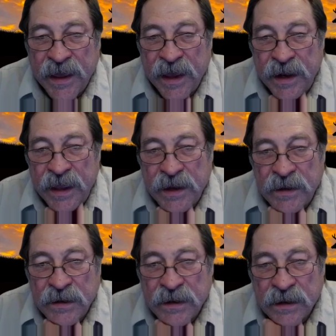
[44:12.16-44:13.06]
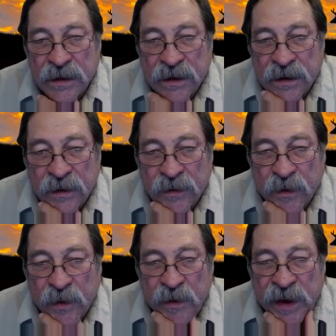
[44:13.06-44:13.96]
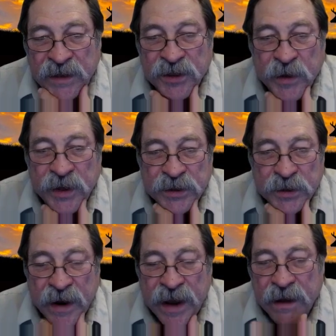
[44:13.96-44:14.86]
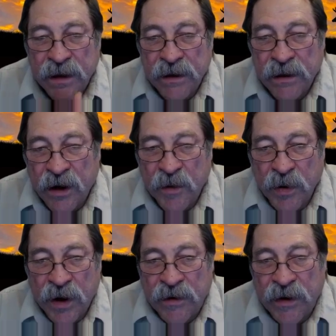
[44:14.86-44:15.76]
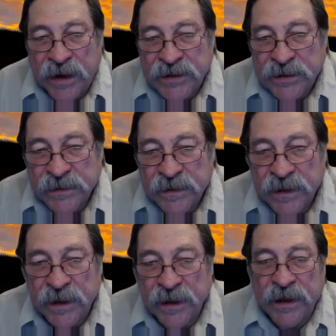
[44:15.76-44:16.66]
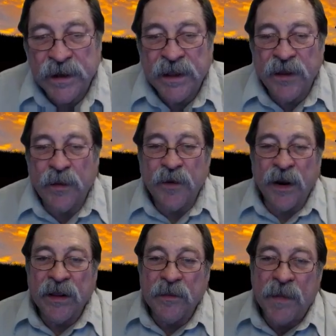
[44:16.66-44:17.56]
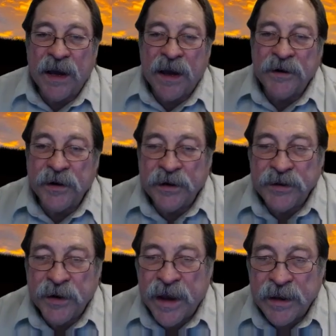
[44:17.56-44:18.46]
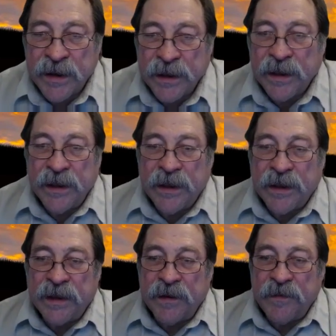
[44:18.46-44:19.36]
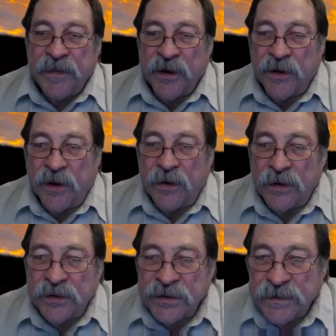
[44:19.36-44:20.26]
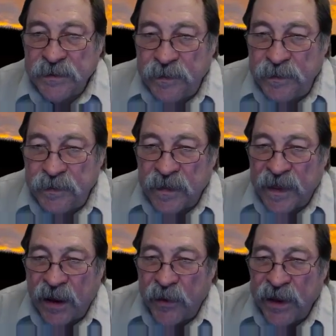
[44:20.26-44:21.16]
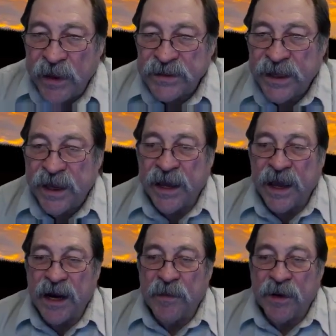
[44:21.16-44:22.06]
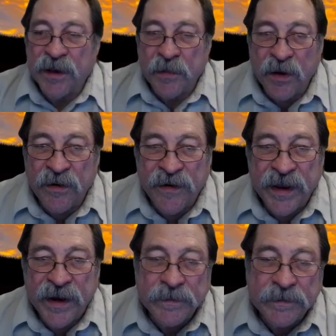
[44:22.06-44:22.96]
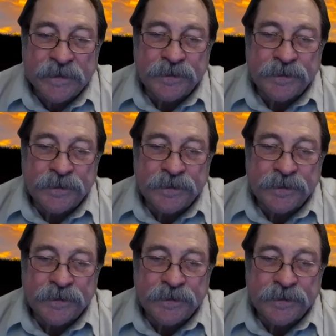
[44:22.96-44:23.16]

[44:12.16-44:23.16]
And then we want to make sure we track our progress. Now, you want to regularly monitor and track your goals. That way you stay accountable and motivated.